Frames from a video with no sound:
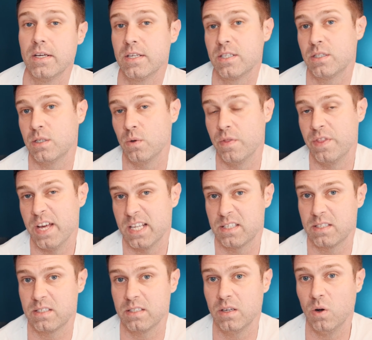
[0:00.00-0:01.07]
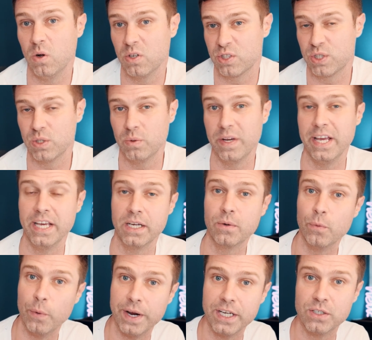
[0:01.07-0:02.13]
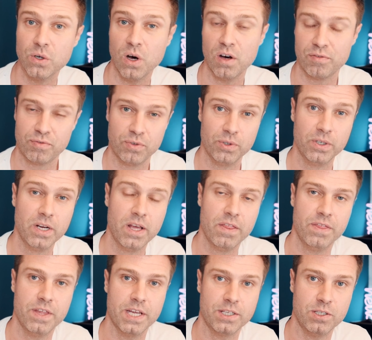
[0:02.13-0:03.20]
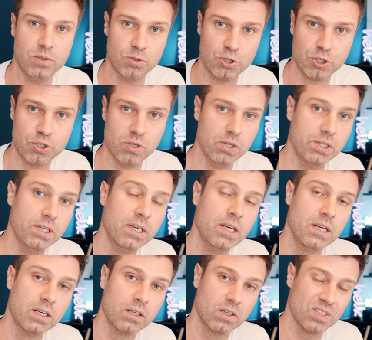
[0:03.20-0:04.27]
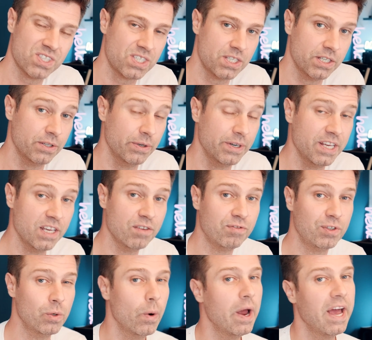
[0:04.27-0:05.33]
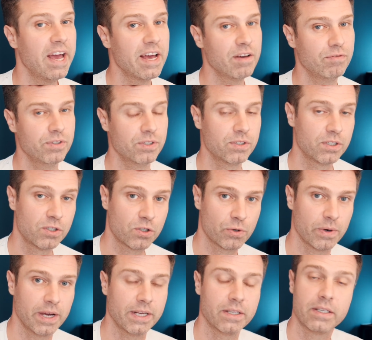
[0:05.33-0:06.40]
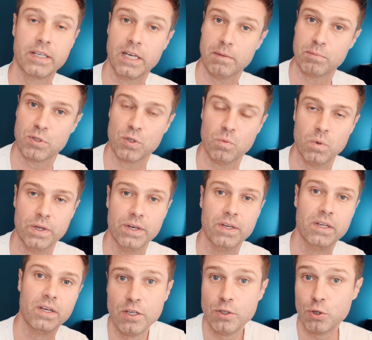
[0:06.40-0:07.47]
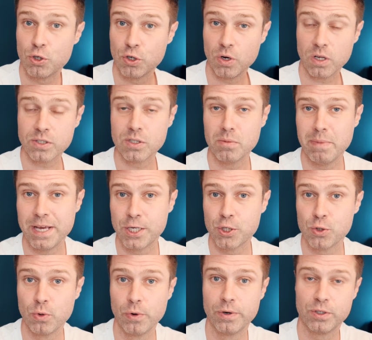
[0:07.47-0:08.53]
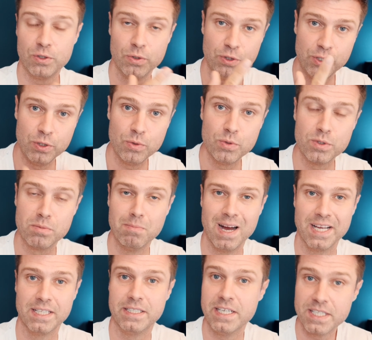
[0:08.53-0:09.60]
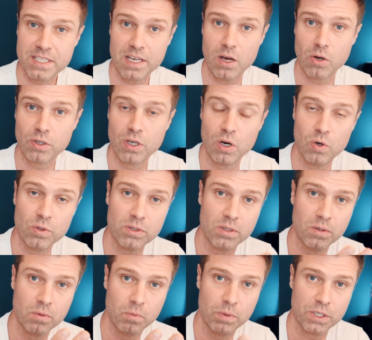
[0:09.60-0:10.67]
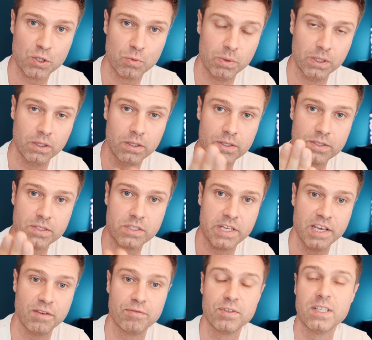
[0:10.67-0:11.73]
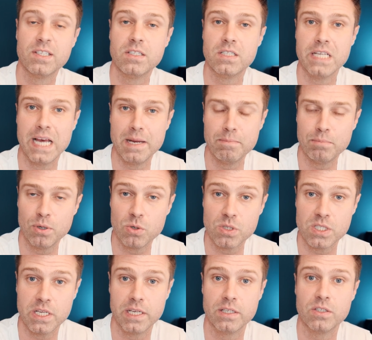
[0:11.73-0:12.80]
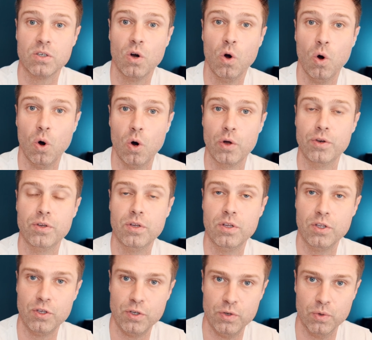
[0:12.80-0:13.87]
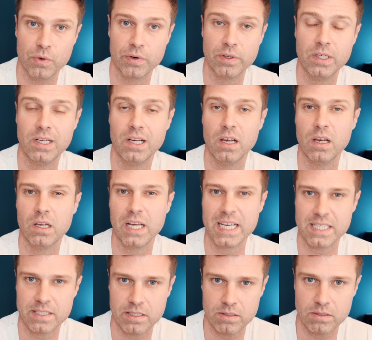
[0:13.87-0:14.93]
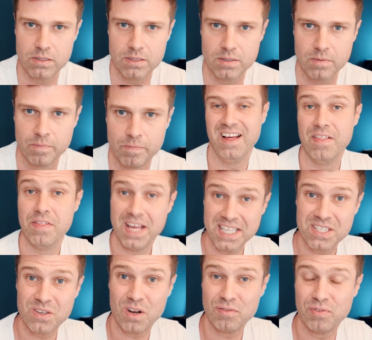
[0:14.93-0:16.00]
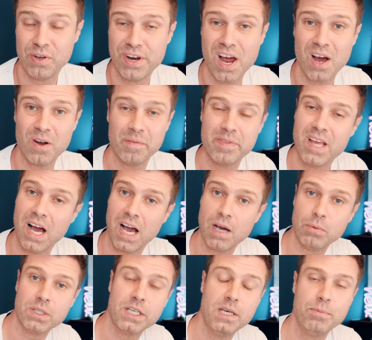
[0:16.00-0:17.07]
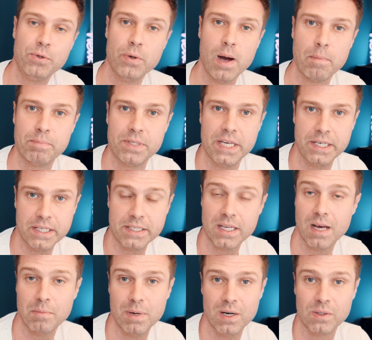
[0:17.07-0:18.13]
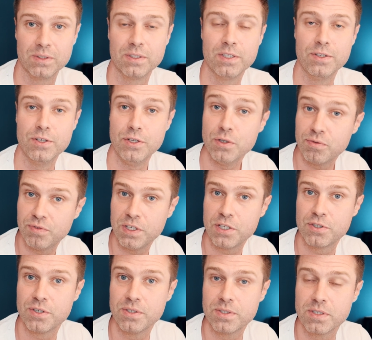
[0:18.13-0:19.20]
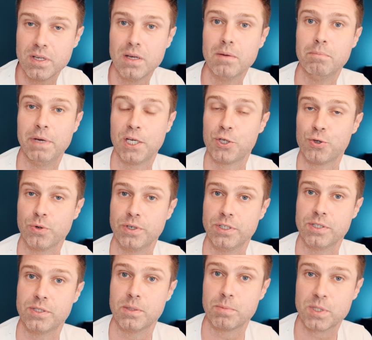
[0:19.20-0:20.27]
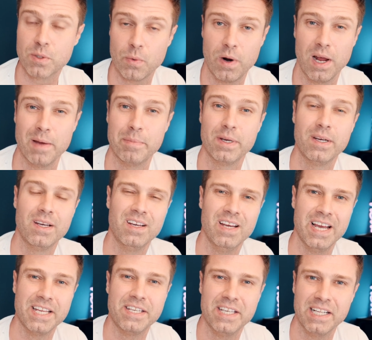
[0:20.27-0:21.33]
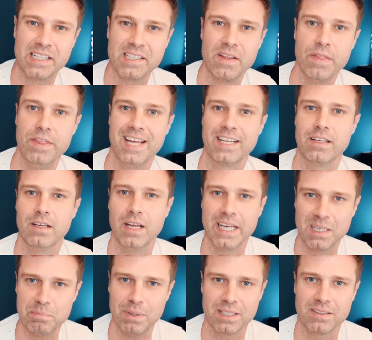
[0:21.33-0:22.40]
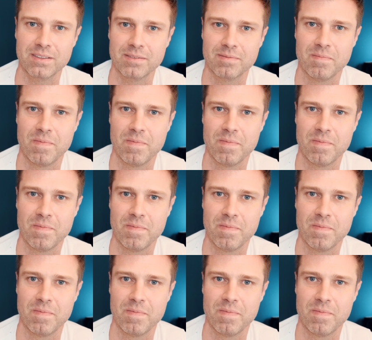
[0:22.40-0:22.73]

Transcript: So that's also a great offer that you should consider if you haven't tried Capture One. You should also make sure to use my discount code, which will save 10% on your license. That's all for now. I will keep you updated about new features. Make sure you subscribe and hit that like button.